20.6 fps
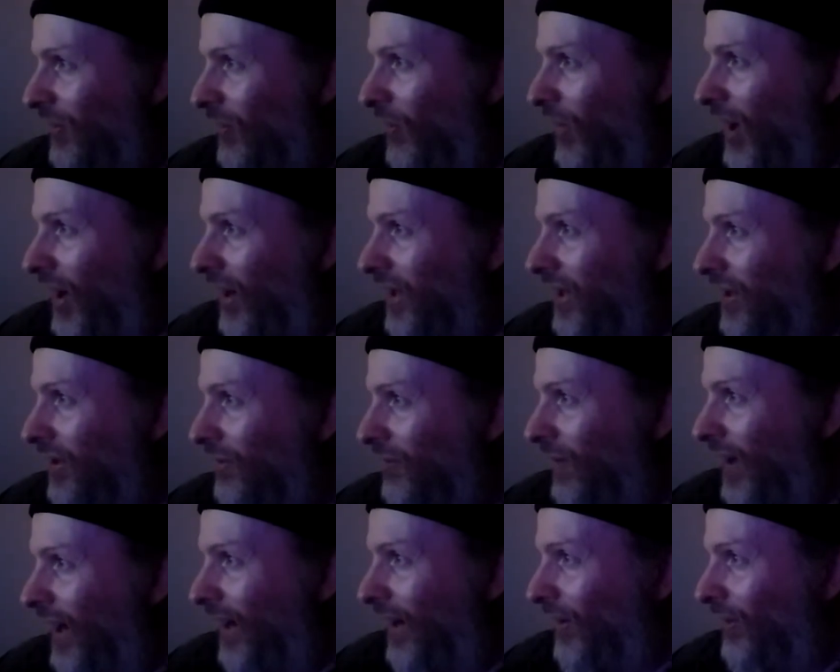walking
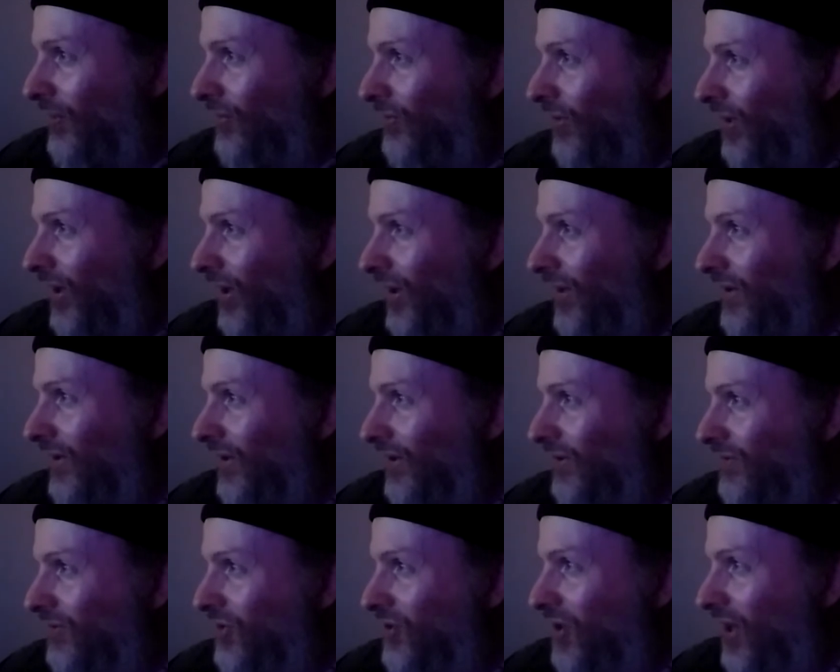around on
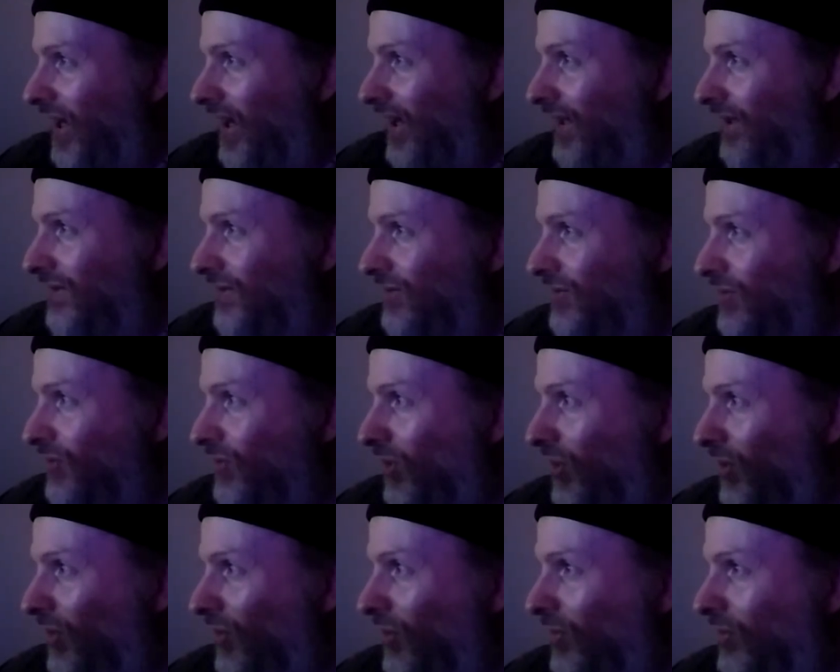these giant
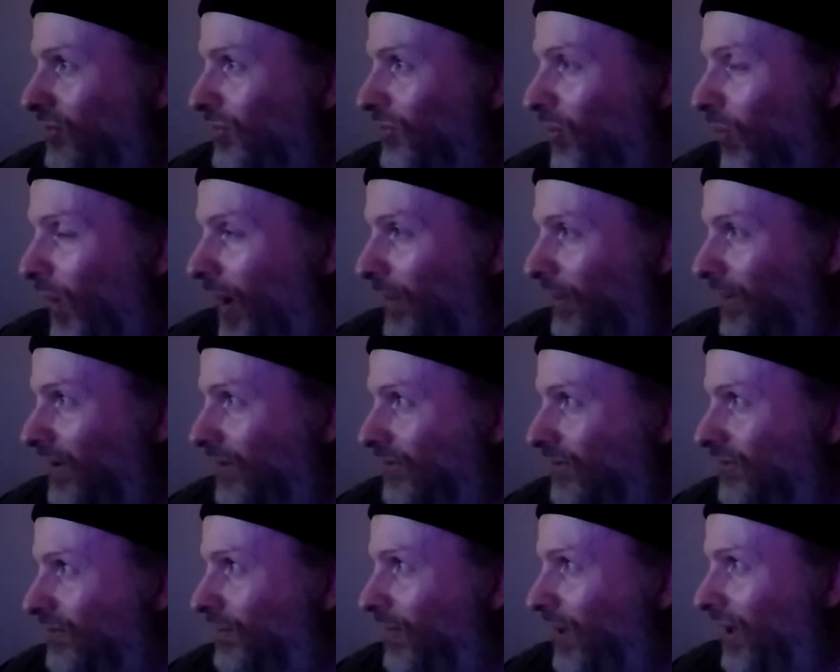nude
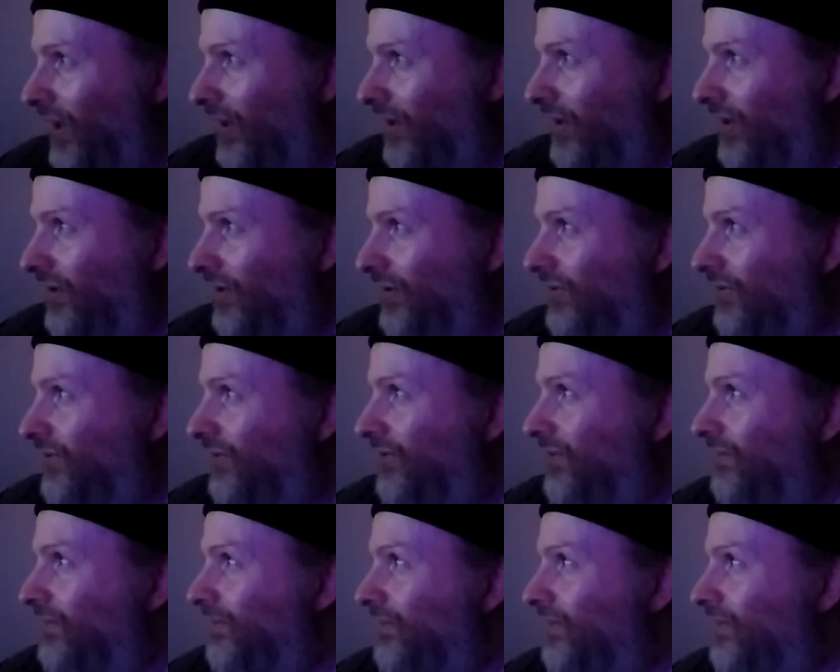women's bodies.